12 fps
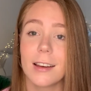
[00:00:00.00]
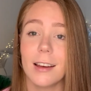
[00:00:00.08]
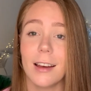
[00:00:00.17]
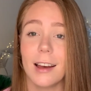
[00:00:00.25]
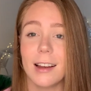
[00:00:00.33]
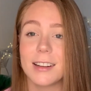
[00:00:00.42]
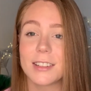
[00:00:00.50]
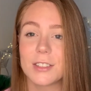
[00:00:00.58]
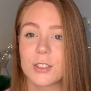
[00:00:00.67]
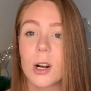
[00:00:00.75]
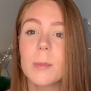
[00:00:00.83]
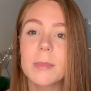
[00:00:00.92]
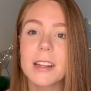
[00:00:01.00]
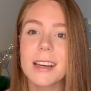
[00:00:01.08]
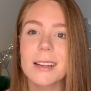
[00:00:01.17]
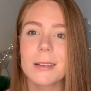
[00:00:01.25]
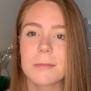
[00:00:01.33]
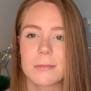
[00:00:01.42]
I just dropped
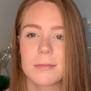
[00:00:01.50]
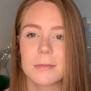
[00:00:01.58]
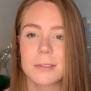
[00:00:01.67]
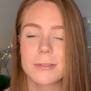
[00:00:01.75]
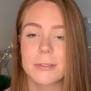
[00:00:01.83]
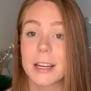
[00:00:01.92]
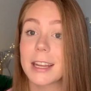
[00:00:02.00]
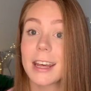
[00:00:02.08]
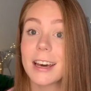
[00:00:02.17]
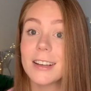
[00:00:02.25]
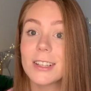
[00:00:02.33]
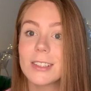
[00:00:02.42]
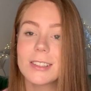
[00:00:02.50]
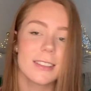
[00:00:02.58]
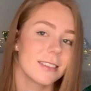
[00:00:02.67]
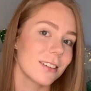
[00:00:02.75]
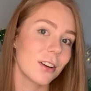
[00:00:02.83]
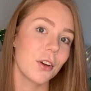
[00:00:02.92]
it, freaking hell.
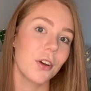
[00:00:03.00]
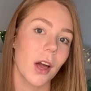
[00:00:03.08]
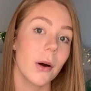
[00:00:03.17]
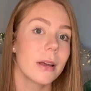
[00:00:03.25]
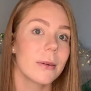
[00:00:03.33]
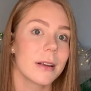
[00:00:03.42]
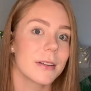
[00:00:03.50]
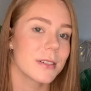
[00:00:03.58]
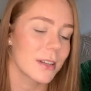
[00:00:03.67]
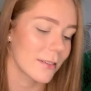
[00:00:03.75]
Going well so